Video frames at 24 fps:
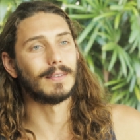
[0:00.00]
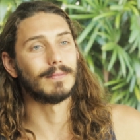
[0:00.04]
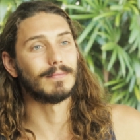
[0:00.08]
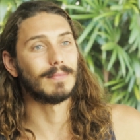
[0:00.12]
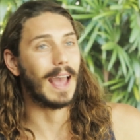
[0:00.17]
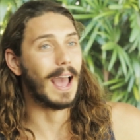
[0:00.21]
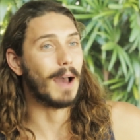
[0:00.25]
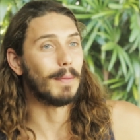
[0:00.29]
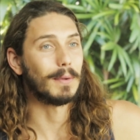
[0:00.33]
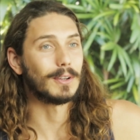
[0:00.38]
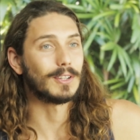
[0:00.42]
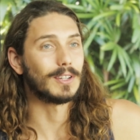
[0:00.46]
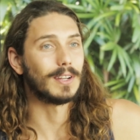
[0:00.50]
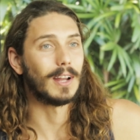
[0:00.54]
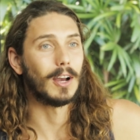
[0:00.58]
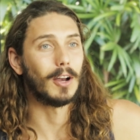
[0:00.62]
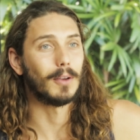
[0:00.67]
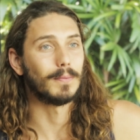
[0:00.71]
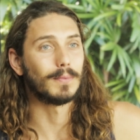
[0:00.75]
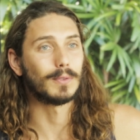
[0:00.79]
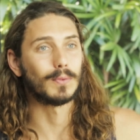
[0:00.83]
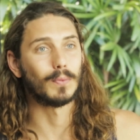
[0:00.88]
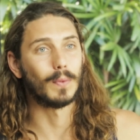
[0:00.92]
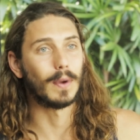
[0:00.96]
how much it
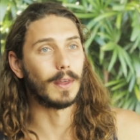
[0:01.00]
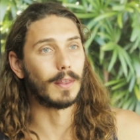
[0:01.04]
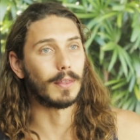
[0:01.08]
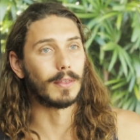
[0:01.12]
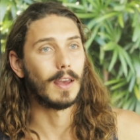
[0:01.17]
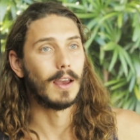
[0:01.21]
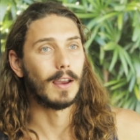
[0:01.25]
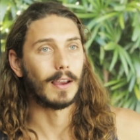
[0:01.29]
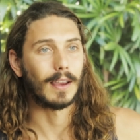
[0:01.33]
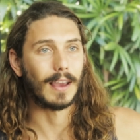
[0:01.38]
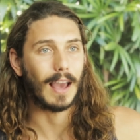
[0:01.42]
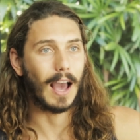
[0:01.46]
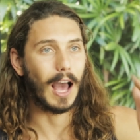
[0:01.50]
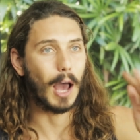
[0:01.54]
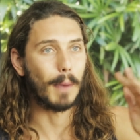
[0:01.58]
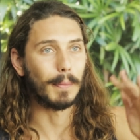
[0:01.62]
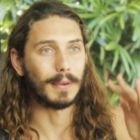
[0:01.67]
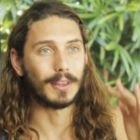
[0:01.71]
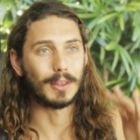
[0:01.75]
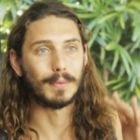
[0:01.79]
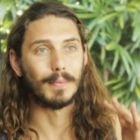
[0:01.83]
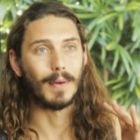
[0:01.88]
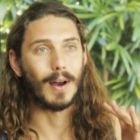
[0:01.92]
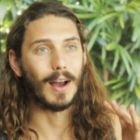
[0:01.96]
helps with
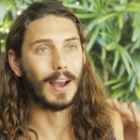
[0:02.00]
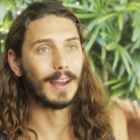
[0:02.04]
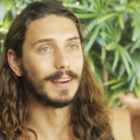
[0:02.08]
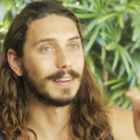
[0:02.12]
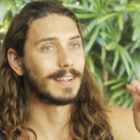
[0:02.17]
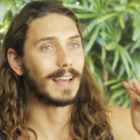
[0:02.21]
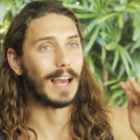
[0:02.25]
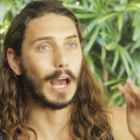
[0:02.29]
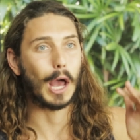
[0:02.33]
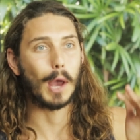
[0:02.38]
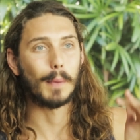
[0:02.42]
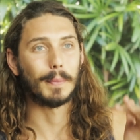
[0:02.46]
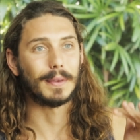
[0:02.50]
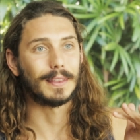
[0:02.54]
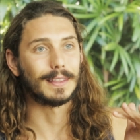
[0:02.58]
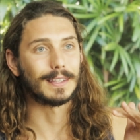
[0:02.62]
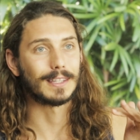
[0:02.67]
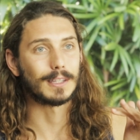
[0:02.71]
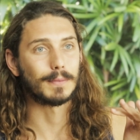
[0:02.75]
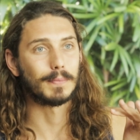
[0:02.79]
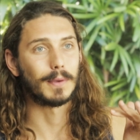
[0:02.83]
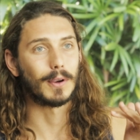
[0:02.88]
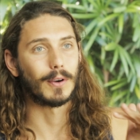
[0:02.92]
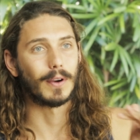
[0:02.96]
calming the mind, calming the
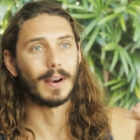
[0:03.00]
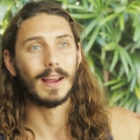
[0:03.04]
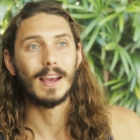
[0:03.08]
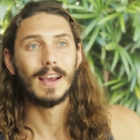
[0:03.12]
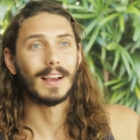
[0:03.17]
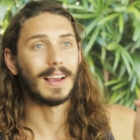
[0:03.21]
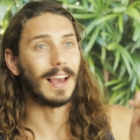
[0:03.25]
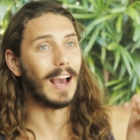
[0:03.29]
spirit,